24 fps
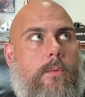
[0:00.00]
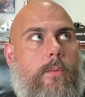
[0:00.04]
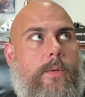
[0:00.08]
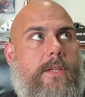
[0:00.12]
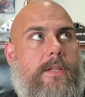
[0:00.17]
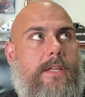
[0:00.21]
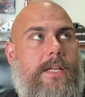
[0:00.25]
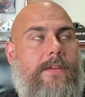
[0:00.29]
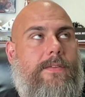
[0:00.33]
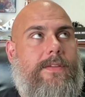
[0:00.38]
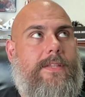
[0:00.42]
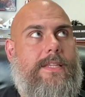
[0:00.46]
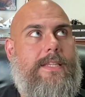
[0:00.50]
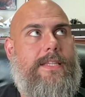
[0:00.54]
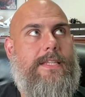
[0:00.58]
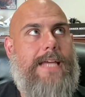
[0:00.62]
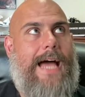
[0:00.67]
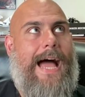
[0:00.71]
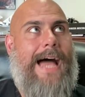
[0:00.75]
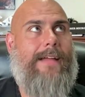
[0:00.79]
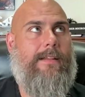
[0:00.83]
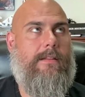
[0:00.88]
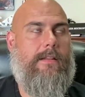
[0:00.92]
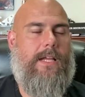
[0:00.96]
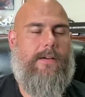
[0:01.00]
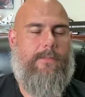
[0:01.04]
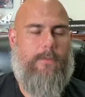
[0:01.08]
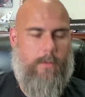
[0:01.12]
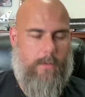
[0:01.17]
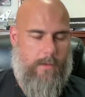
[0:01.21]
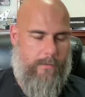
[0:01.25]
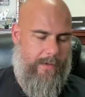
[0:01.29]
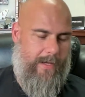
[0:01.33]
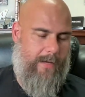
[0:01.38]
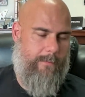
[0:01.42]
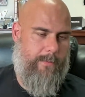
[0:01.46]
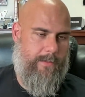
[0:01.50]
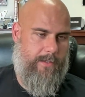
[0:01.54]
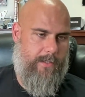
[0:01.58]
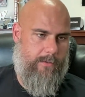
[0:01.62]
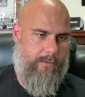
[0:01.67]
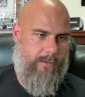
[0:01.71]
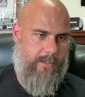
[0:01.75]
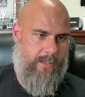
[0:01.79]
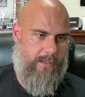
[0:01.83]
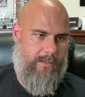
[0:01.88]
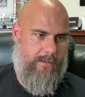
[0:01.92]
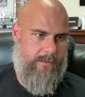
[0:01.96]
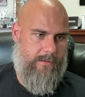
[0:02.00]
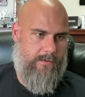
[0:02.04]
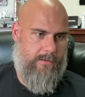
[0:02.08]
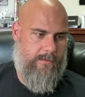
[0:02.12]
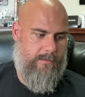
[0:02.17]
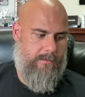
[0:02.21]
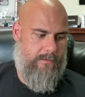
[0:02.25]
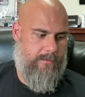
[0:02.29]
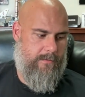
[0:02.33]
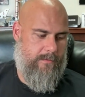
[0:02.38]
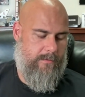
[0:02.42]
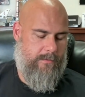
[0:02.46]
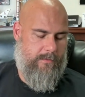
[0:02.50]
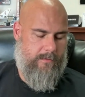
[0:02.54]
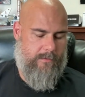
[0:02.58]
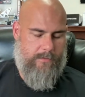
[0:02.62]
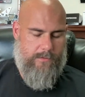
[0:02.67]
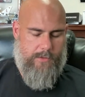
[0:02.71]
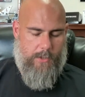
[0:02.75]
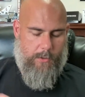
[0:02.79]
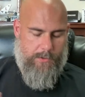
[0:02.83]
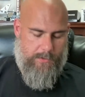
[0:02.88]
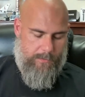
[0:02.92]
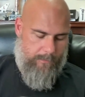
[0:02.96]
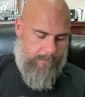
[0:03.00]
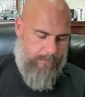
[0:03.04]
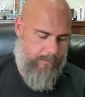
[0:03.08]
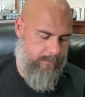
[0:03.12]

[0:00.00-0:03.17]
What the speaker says: with even that level of ambiguity? Joseph.